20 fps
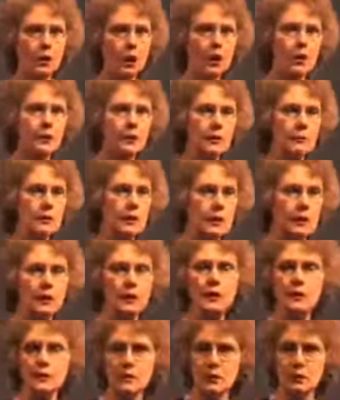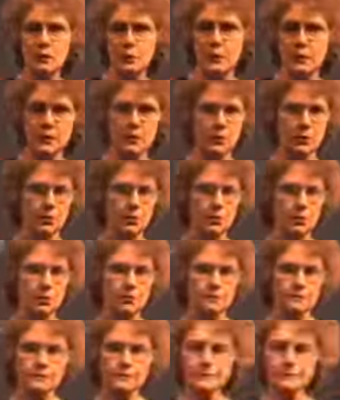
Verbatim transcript: documented in the research.